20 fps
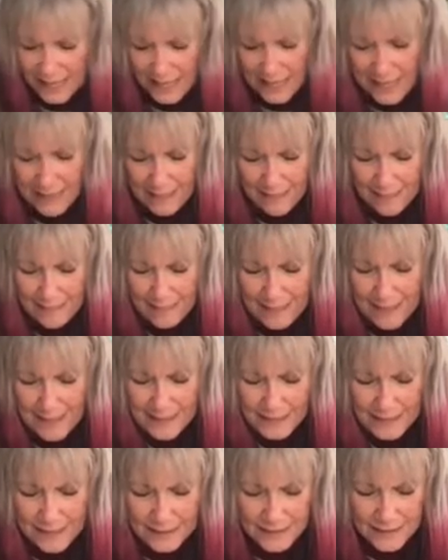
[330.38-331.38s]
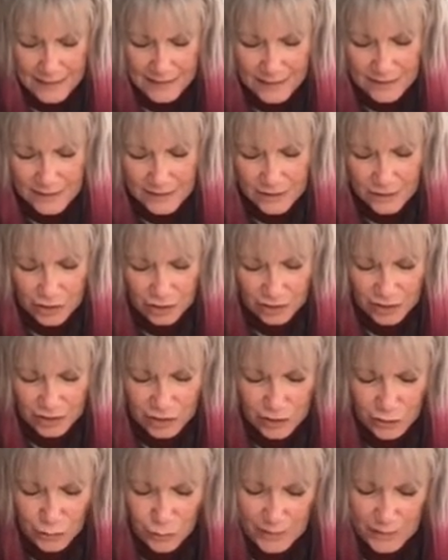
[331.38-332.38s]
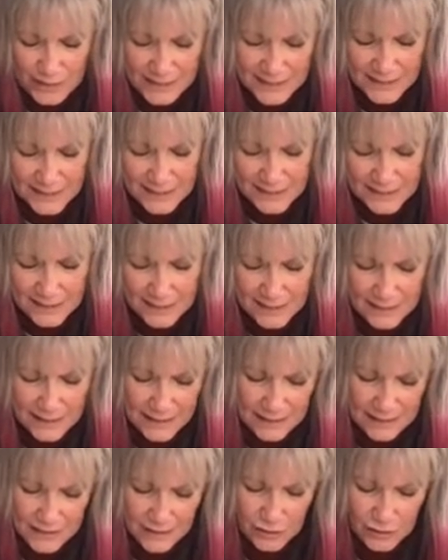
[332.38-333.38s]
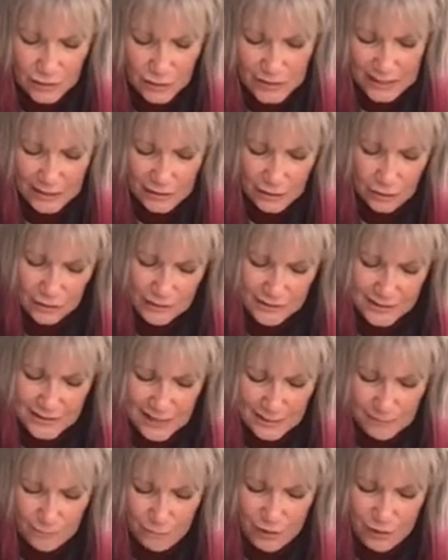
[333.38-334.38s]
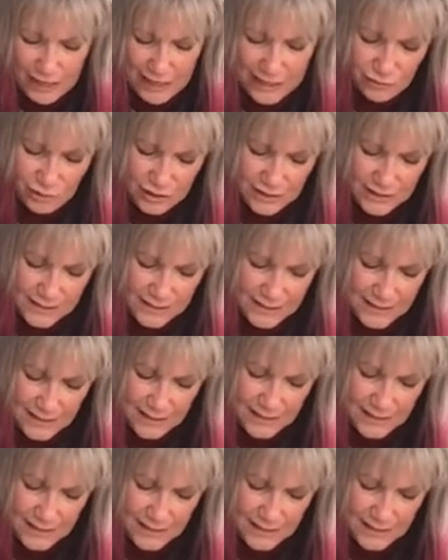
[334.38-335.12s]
and then start to twist it so that it looks like branches.